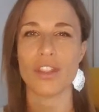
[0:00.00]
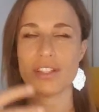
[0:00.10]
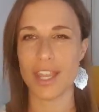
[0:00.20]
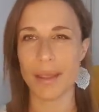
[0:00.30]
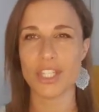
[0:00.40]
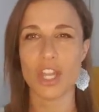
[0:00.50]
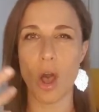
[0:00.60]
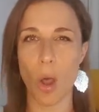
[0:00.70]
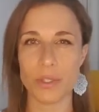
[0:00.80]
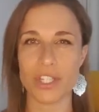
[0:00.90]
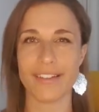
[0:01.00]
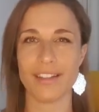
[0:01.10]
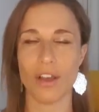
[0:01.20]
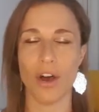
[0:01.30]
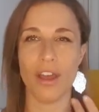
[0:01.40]
same as the opposite
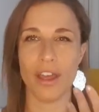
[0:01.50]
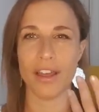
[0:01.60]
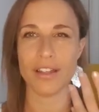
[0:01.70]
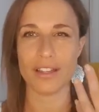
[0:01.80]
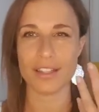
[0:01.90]
uh,